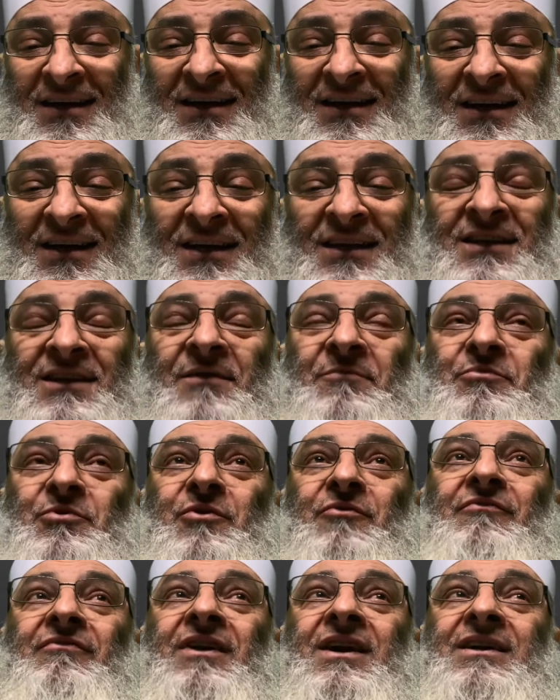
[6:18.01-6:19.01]
He is the
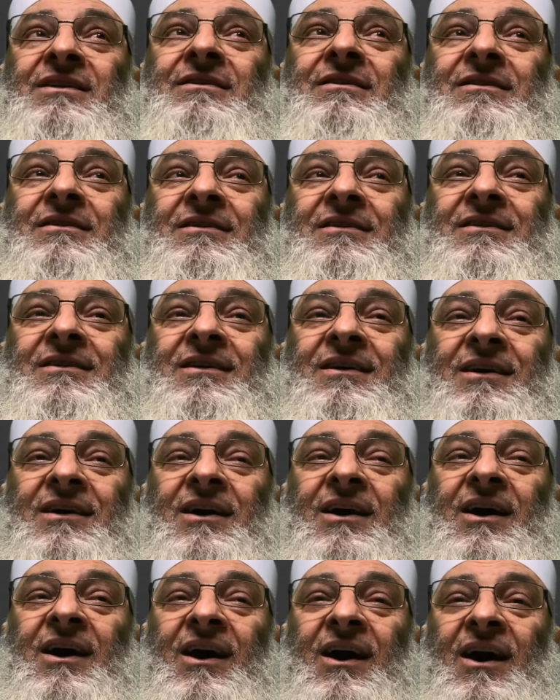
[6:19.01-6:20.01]
provider
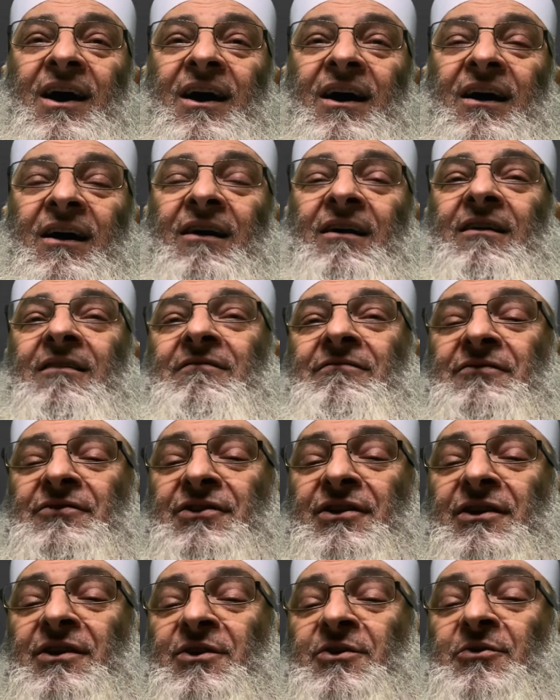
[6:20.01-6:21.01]
of
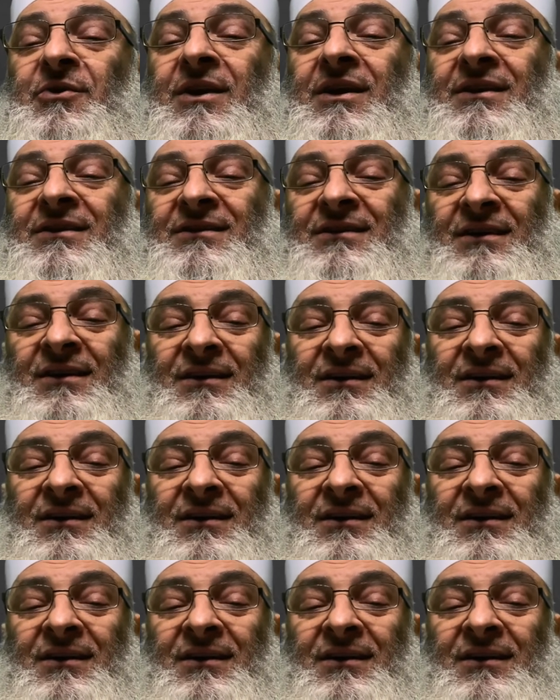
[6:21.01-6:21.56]
tranquility.